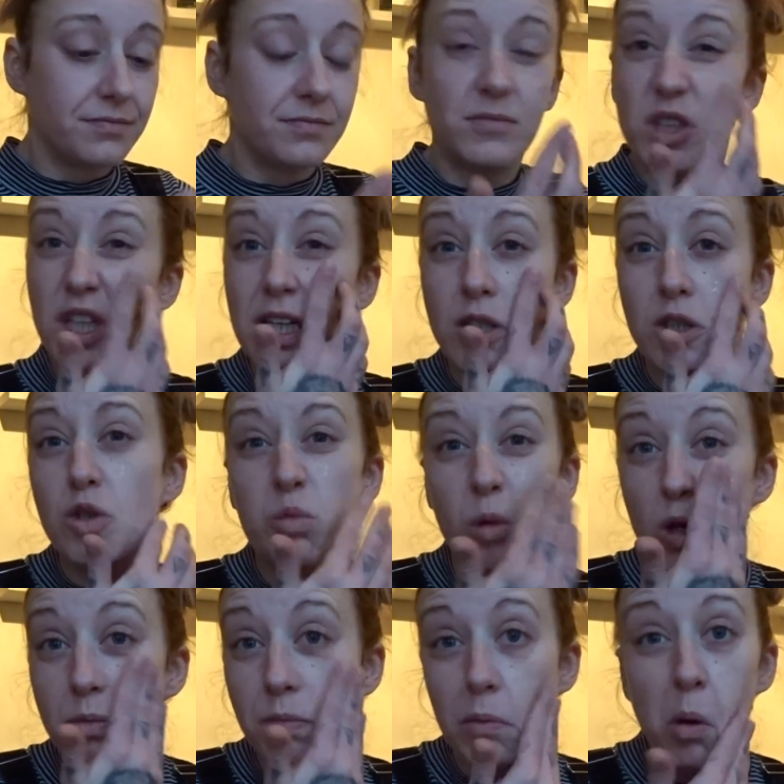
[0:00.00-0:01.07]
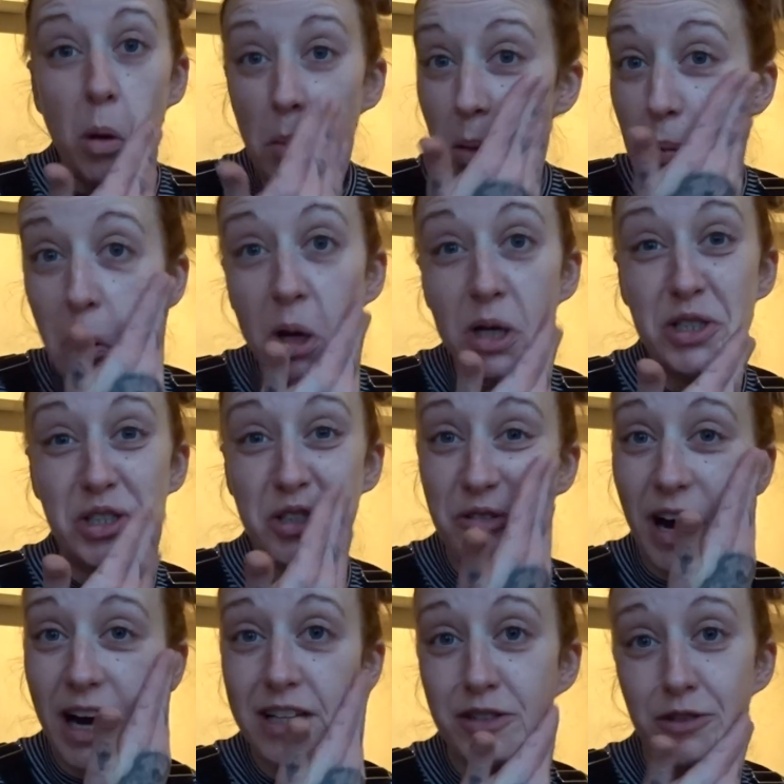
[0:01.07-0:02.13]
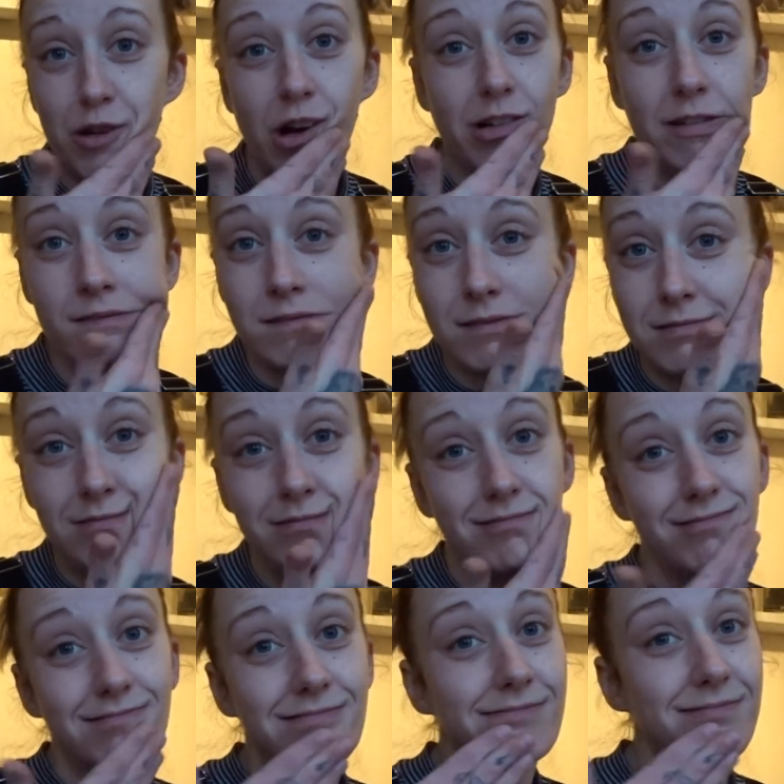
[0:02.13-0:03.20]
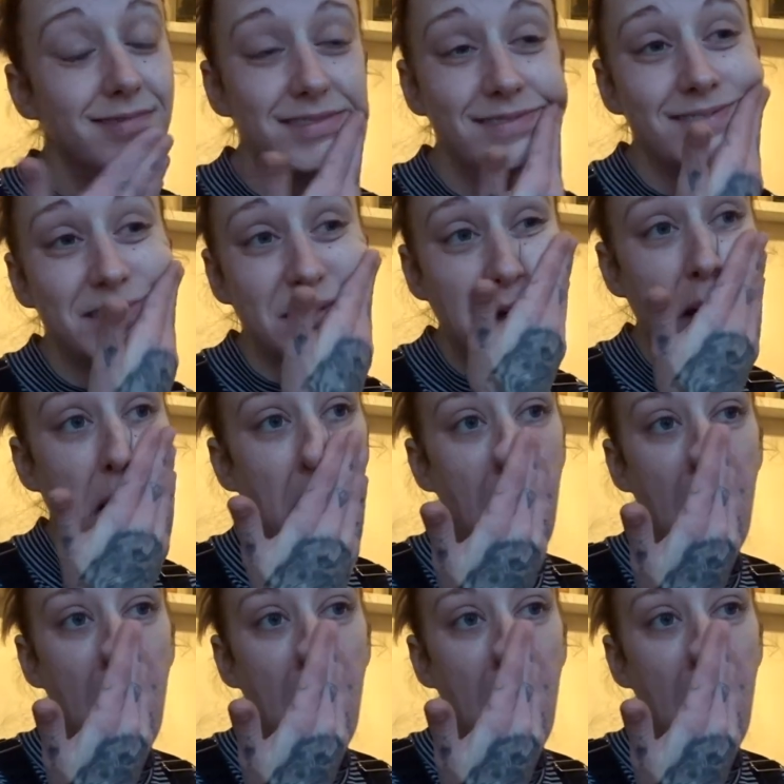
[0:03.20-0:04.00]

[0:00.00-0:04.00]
So you can just watch me put my moisturiser on.